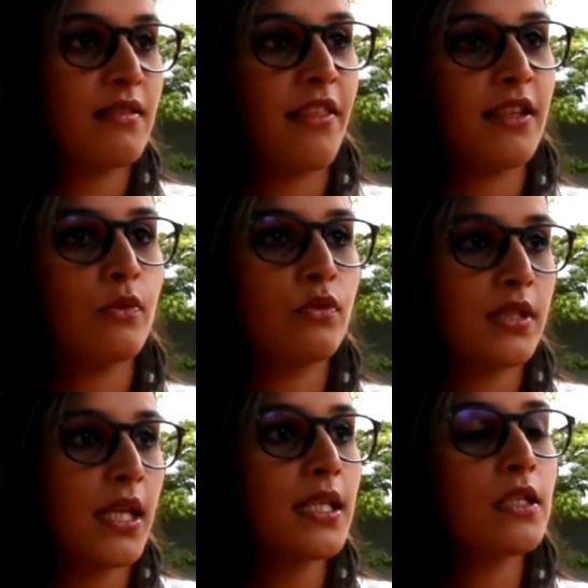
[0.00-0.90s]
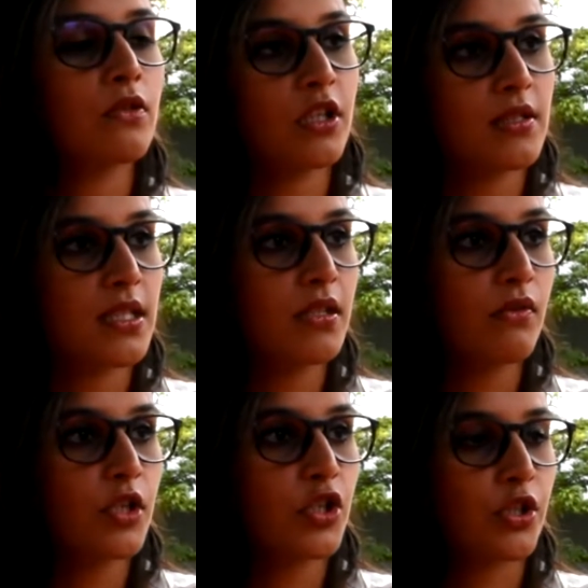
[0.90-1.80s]
that they could take into
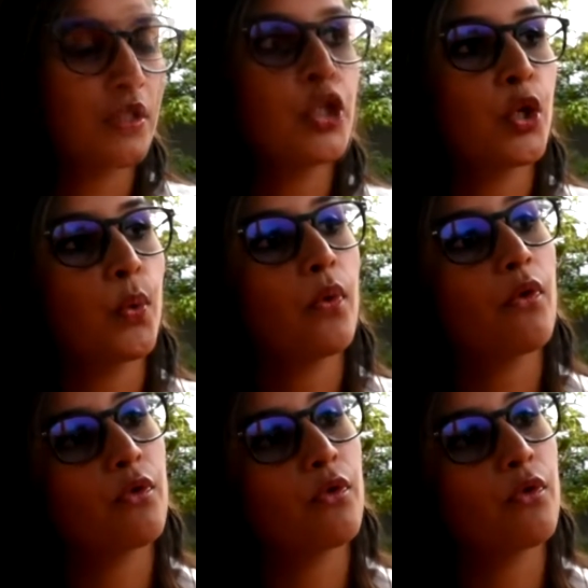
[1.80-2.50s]
consideration to